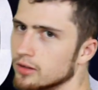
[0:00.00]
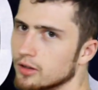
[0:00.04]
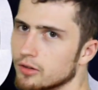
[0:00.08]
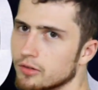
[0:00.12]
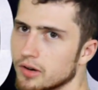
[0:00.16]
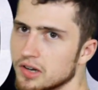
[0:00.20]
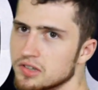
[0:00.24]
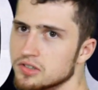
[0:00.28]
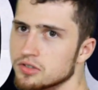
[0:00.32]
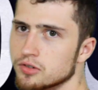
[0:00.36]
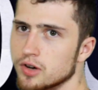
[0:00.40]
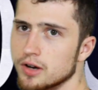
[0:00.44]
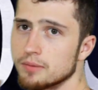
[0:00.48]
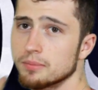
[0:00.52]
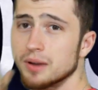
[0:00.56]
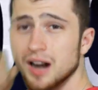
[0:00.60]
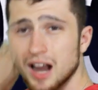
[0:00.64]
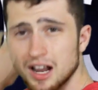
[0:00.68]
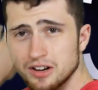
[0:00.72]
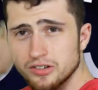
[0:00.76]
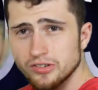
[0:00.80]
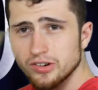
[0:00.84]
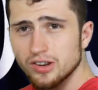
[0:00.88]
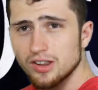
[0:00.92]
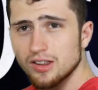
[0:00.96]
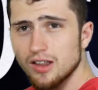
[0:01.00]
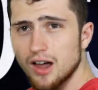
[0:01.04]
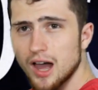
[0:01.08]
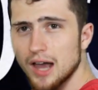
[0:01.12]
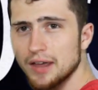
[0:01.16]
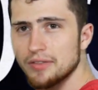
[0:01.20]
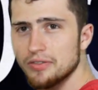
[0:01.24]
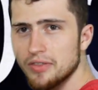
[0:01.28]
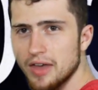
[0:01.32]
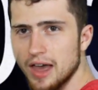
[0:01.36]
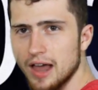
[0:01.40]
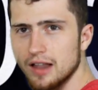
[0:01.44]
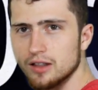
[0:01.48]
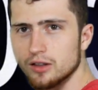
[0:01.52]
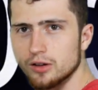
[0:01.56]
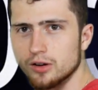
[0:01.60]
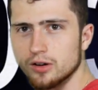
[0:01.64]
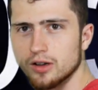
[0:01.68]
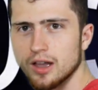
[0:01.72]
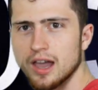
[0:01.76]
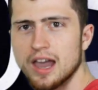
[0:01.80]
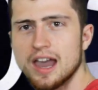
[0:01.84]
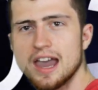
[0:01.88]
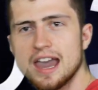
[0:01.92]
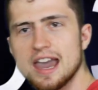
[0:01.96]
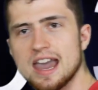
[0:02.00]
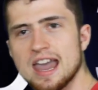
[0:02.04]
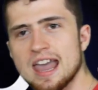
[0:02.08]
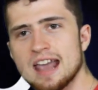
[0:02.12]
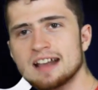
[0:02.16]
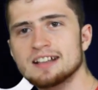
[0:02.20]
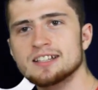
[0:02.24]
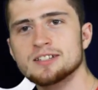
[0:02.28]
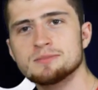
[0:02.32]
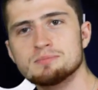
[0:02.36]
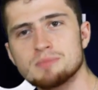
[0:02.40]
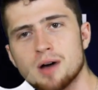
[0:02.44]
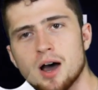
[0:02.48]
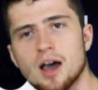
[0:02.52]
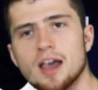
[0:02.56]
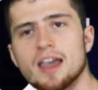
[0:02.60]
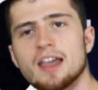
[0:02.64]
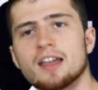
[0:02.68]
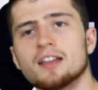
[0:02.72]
the green screen, but I actually like that look. It's my